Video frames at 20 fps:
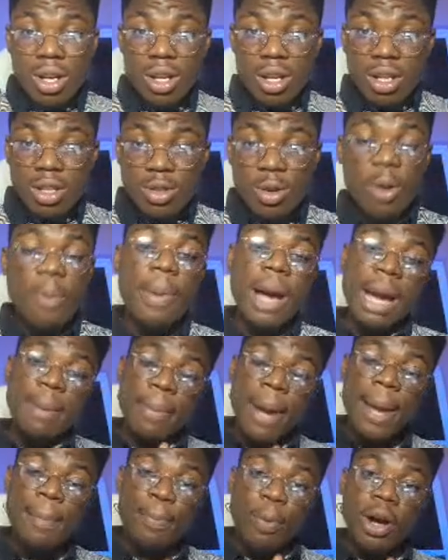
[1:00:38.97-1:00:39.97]
So my
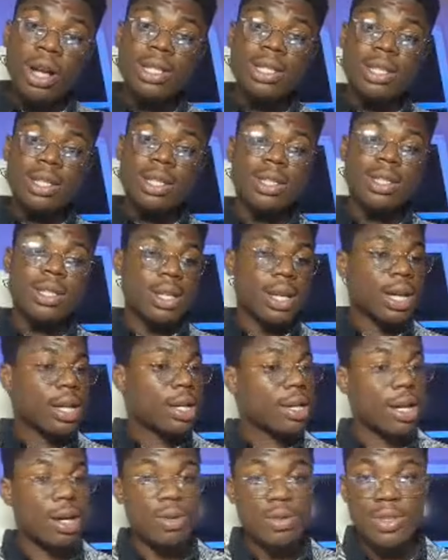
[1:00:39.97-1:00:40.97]
point is,
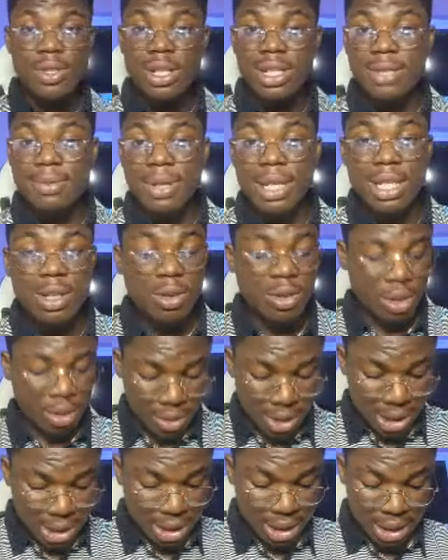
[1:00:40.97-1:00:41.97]
I will still explain all of
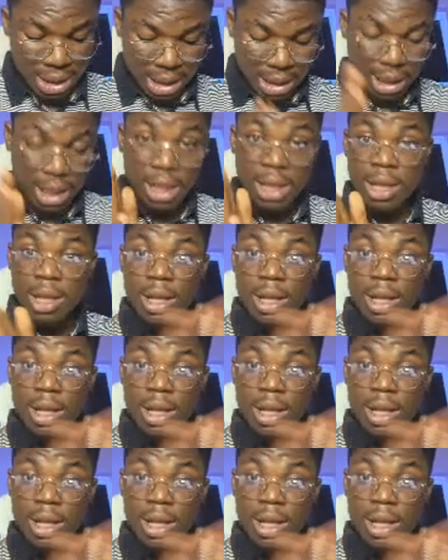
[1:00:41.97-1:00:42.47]
this later.